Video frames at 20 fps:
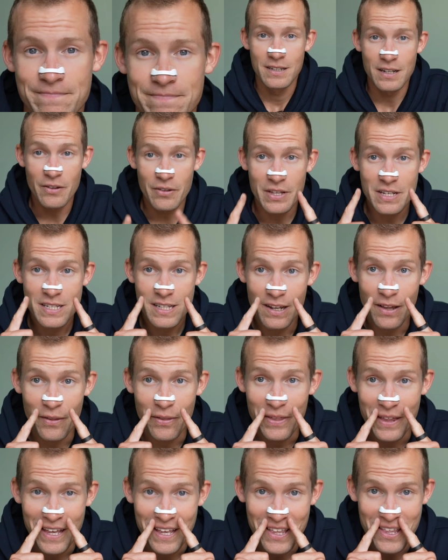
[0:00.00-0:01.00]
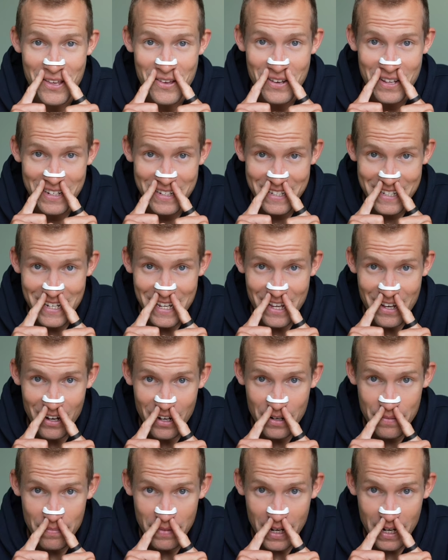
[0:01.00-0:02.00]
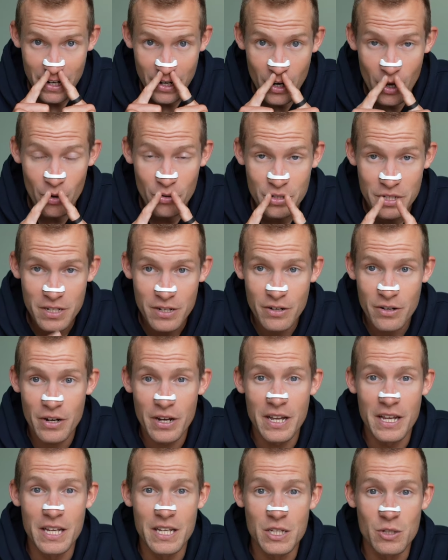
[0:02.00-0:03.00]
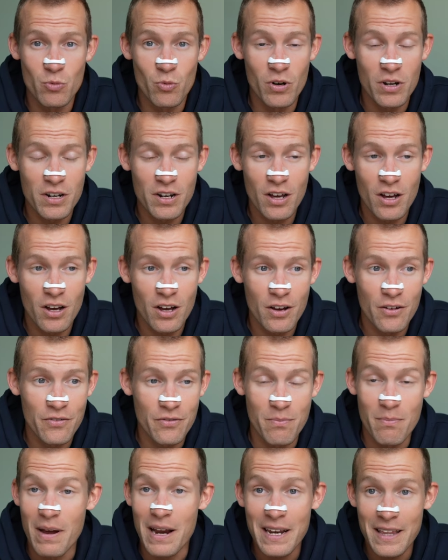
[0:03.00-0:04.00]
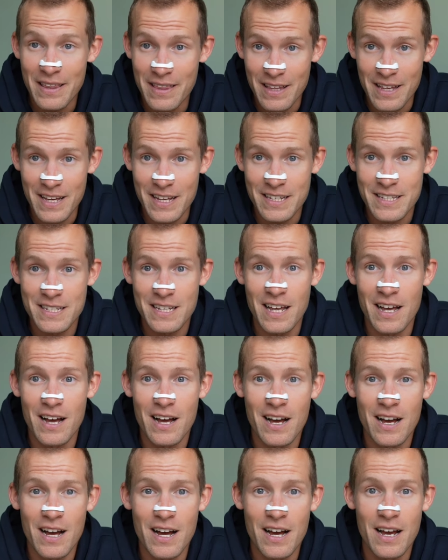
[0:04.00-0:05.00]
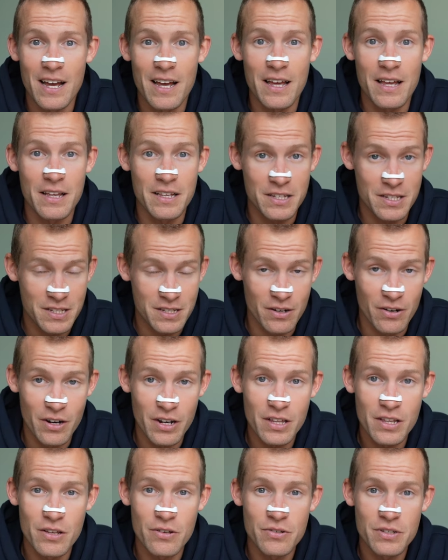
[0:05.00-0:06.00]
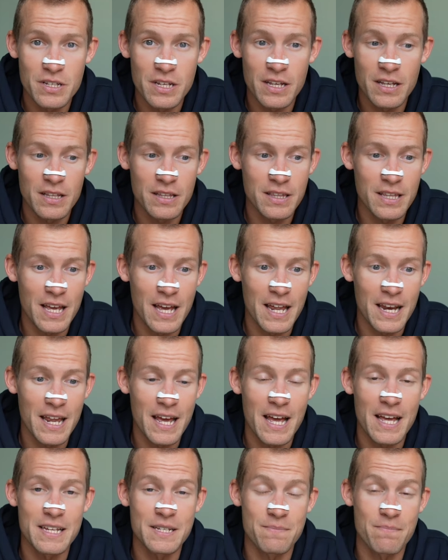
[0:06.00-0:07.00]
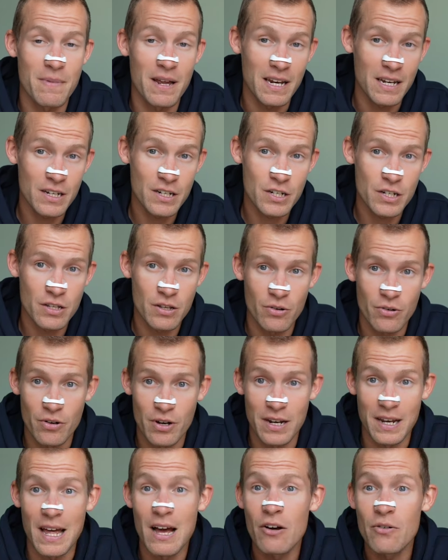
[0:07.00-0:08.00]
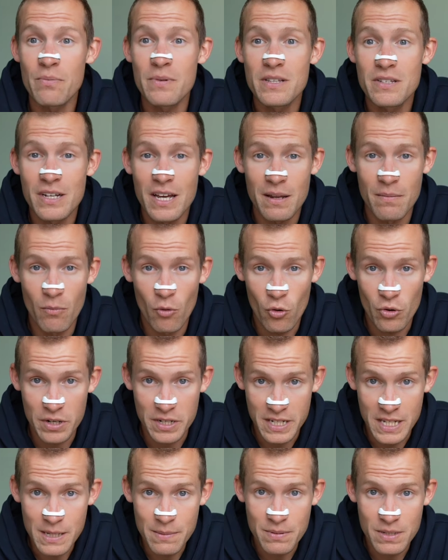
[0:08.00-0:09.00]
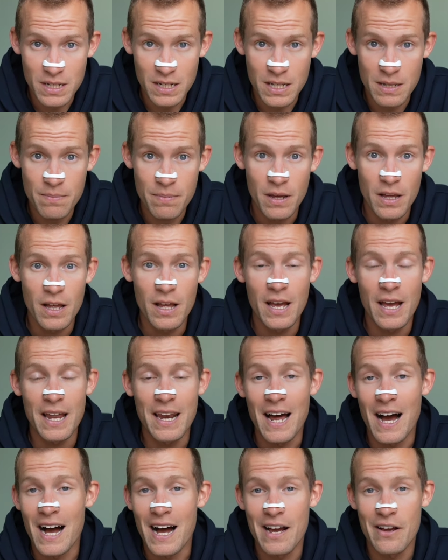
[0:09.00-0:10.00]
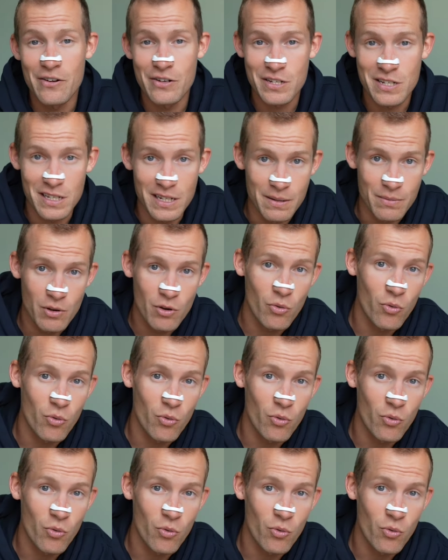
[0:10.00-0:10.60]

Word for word: Now this little thing you can see on my nose here is one of many things I started using that has managed or allowed me to get more deep sleep and higher sleep